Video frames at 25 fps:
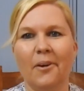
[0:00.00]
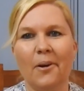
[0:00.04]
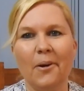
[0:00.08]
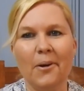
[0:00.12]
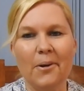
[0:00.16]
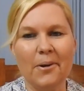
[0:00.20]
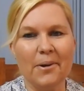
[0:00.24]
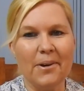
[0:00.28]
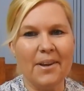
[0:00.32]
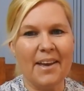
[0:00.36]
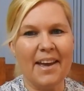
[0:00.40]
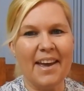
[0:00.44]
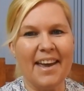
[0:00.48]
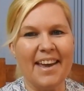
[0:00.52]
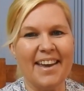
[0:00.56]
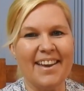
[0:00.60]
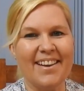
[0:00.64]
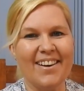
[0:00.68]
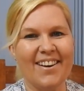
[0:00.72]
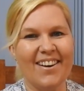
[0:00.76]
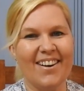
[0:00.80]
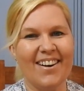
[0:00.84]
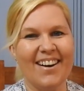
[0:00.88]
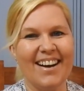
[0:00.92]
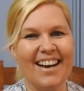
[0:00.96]
Okay
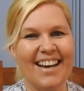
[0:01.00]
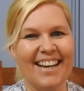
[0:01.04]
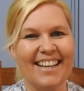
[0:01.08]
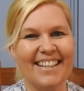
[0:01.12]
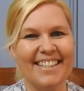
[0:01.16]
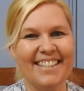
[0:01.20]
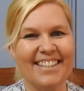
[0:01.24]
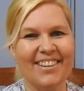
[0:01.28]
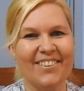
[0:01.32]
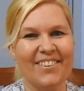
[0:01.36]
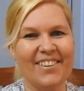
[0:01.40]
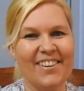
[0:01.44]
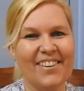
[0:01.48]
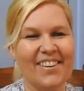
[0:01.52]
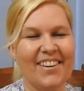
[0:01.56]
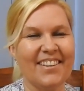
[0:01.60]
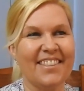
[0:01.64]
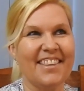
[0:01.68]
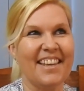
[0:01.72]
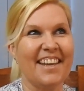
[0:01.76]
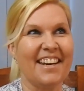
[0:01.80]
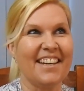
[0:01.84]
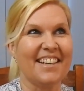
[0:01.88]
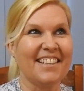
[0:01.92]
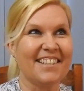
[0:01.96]
guys, so we got
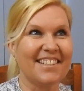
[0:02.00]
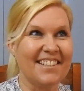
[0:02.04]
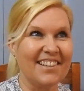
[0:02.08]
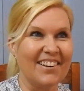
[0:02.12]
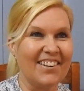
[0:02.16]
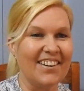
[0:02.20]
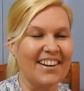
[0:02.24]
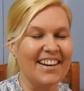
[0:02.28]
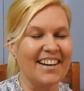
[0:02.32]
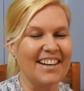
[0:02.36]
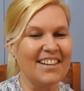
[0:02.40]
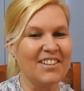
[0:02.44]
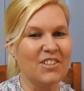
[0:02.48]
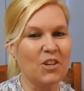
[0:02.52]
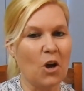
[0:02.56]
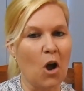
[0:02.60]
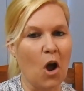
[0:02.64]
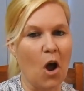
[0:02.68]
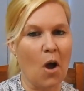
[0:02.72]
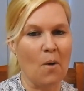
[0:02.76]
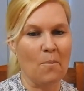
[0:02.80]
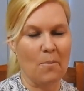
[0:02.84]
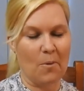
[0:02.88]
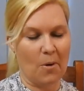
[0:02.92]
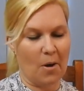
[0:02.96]
that exciting
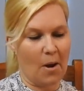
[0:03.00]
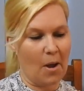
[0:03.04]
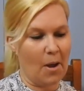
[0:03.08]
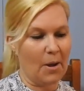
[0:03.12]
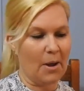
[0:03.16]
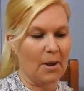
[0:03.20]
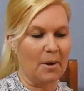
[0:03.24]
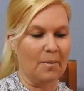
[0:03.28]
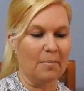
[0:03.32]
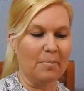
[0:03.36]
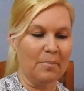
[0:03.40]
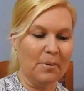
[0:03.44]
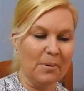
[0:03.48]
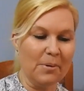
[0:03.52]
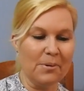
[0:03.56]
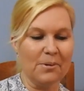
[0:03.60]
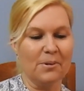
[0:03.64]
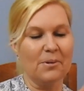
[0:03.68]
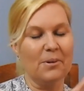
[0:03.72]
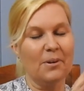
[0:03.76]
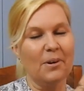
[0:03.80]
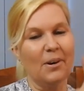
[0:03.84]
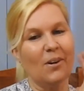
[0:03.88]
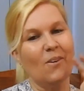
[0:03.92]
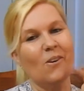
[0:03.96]
time where I can put
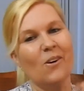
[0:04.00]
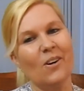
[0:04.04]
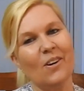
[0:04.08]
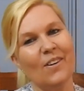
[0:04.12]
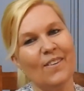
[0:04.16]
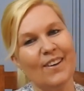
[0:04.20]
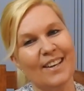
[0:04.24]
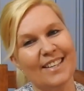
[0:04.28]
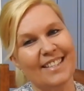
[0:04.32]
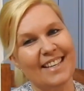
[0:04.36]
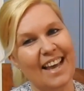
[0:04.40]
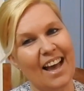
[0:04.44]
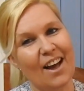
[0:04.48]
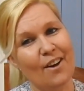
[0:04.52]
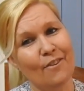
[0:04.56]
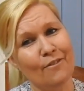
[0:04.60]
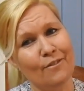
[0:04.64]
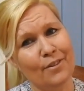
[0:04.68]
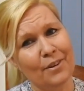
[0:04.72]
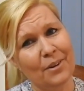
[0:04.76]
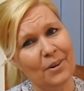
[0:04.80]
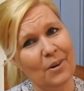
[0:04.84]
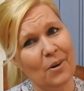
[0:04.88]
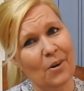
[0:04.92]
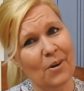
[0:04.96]
all his
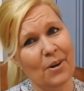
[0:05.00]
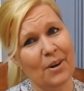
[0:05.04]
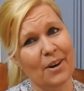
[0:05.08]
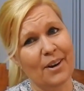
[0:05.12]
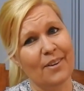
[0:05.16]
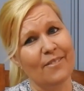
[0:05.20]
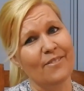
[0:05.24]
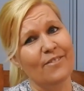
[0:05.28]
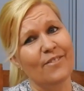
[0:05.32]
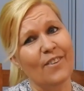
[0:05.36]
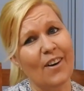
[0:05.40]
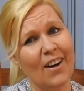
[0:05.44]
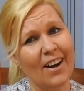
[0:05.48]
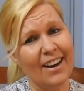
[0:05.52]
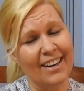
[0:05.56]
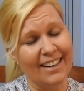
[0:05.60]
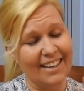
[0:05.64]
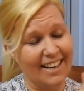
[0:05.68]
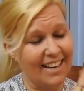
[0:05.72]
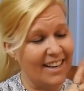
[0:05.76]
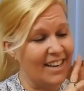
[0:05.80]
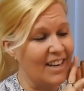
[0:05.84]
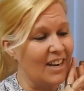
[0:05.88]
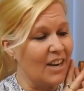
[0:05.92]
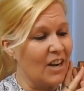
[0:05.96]
outfit on and
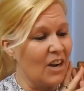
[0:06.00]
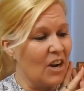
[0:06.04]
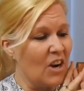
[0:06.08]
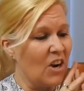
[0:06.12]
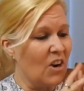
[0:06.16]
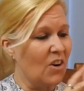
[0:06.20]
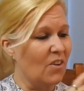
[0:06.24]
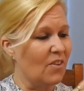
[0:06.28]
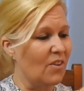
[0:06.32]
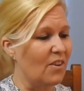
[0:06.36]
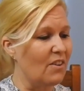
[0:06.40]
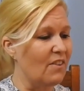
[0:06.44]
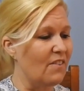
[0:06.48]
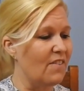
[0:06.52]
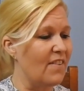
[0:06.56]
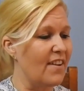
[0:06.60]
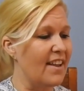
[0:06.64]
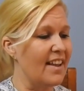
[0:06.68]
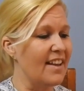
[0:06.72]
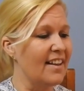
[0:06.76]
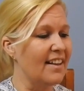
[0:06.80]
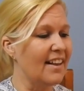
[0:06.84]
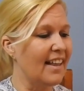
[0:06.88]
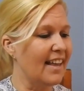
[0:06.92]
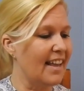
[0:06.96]
finally
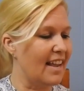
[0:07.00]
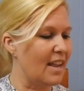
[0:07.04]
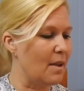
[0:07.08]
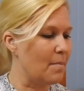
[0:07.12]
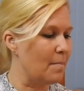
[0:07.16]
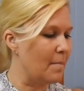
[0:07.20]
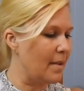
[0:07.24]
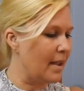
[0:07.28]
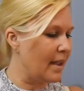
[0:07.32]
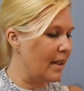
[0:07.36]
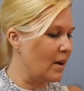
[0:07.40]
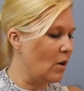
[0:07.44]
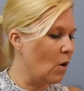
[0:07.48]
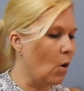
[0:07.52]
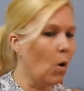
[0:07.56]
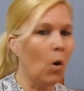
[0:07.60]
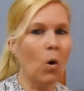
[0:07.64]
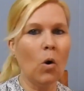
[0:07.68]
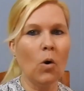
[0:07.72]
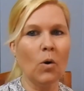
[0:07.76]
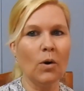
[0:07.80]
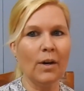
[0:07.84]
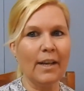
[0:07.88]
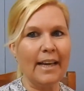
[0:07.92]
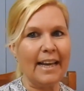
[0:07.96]
reveal him in
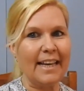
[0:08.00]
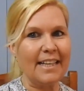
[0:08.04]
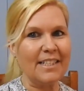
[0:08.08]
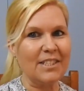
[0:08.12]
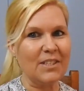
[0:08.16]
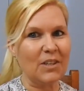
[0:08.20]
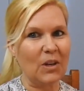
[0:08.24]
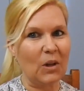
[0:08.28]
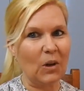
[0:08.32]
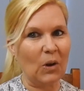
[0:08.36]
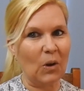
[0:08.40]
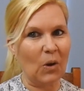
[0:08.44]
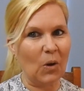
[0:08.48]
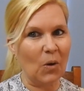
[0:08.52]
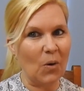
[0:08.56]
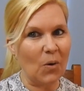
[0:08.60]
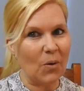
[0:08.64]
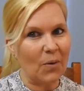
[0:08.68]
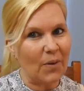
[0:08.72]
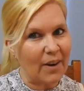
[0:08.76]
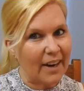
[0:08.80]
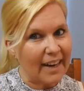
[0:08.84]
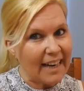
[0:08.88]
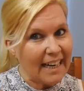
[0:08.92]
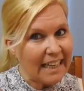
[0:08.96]
all his
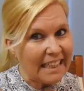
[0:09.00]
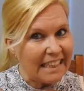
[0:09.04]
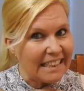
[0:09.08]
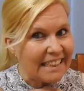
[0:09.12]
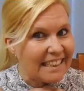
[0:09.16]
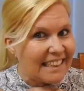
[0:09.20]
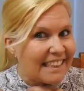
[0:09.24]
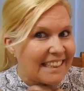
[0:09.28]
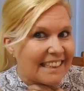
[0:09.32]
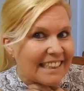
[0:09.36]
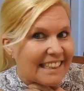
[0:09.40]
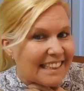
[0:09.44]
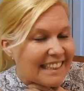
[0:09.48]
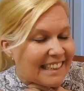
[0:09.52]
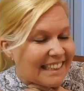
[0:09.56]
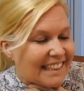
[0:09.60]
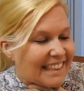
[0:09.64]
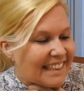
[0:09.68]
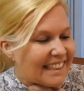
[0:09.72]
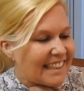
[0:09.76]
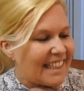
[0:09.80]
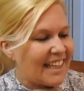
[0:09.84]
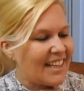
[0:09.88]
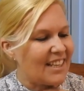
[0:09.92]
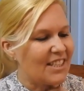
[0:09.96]
glory.
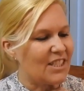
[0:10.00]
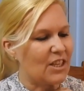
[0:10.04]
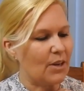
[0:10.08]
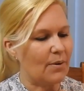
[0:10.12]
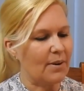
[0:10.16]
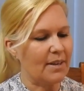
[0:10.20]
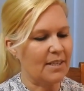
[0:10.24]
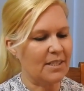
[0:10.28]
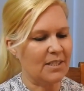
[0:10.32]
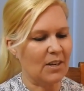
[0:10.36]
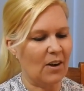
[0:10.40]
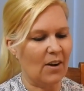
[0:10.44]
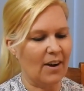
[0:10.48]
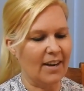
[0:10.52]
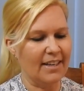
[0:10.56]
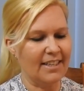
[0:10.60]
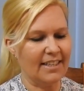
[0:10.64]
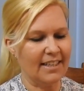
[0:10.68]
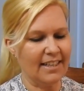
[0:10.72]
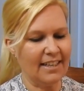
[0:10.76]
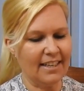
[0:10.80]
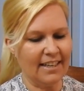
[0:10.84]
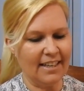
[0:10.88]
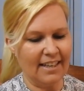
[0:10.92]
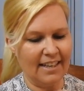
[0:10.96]
So
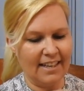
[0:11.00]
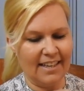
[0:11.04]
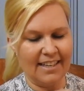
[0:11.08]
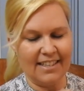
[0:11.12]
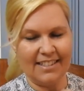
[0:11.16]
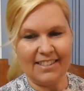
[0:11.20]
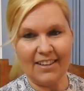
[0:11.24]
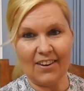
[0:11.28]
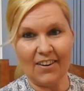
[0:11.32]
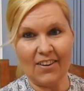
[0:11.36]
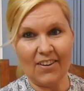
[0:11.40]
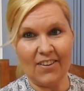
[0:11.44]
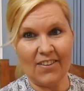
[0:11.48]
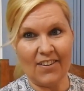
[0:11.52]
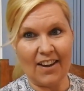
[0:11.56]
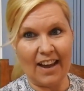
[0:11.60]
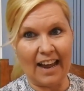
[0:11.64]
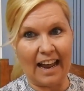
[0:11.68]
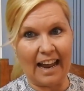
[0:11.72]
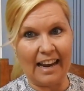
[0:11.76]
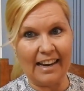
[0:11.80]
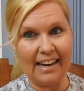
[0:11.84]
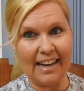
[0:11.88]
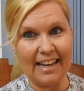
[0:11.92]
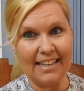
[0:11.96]
excited. So
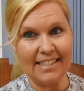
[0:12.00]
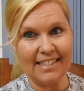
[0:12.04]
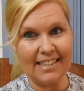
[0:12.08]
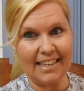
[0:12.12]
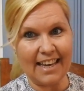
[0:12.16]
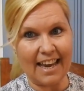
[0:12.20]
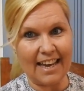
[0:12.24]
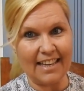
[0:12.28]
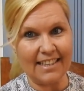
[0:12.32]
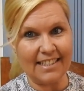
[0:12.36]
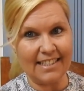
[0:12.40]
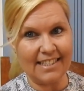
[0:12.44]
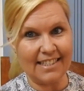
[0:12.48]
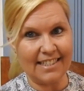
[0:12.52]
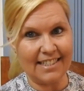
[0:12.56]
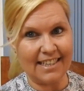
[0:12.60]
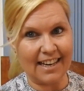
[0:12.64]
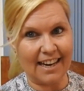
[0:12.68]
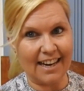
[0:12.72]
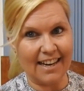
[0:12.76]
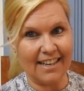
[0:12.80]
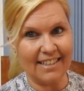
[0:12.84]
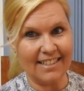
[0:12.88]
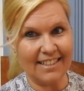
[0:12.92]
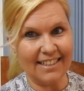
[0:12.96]
let's get
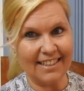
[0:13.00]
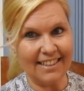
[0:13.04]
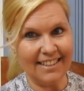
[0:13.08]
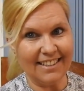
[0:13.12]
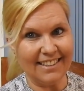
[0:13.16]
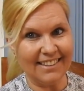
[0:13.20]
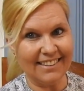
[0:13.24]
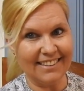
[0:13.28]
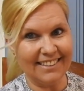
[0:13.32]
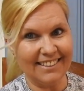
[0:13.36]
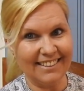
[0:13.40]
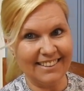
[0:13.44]
started.